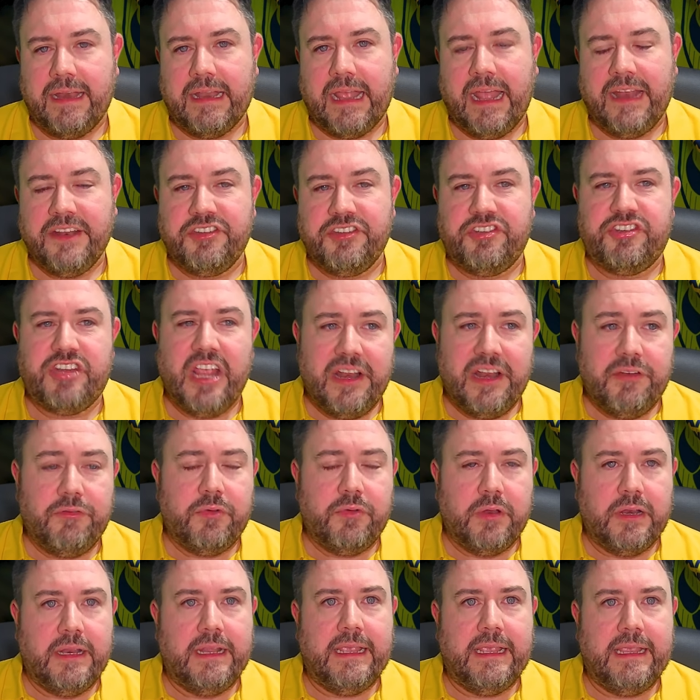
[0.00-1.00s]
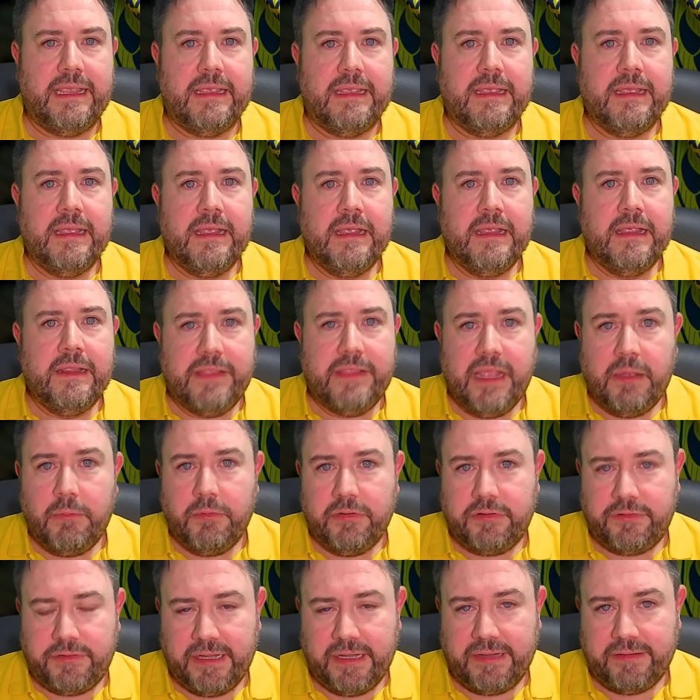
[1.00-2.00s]
And generally, there were
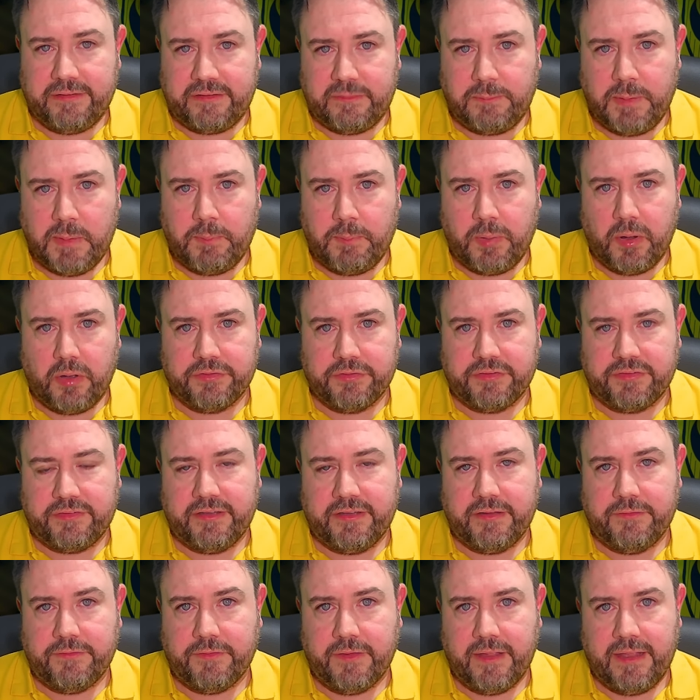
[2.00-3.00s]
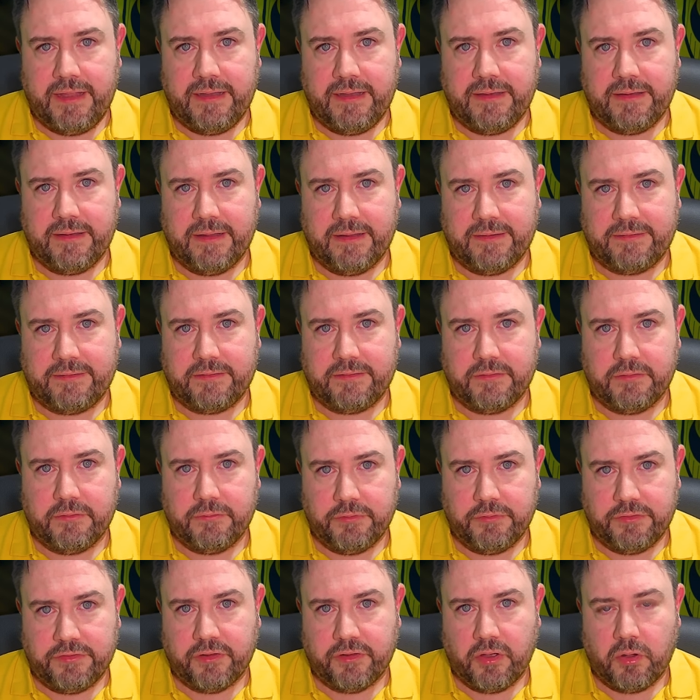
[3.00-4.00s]
things to be positive in this
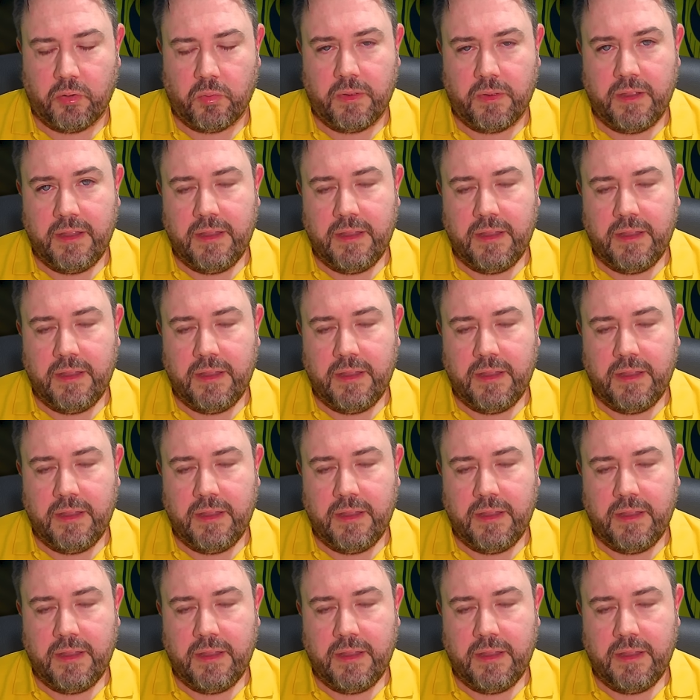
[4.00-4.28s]
result.